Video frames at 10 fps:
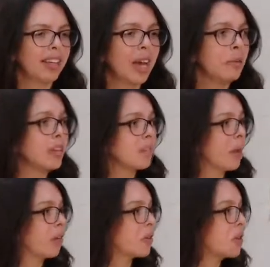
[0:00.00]
we just might
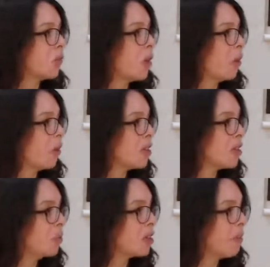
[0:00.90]
not sort of know
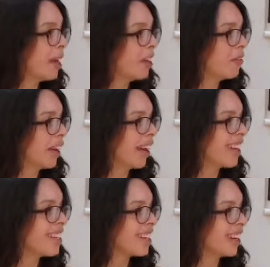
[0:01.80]
what to make of it,
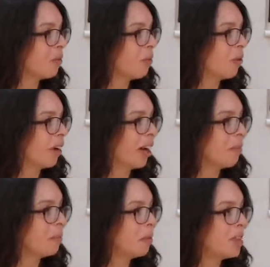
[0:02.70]
and what
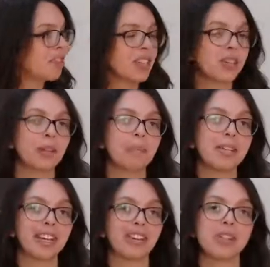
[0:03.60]
Buddhist ritual in
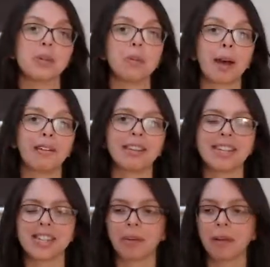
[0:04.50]
particular is all about.
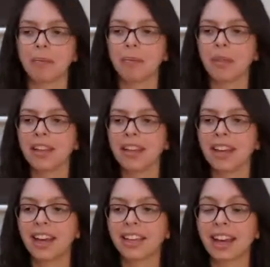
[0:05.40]
So
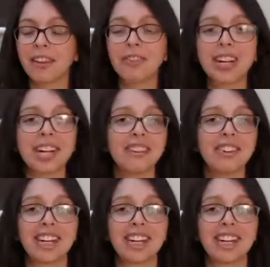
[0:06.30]
yeah, I'd really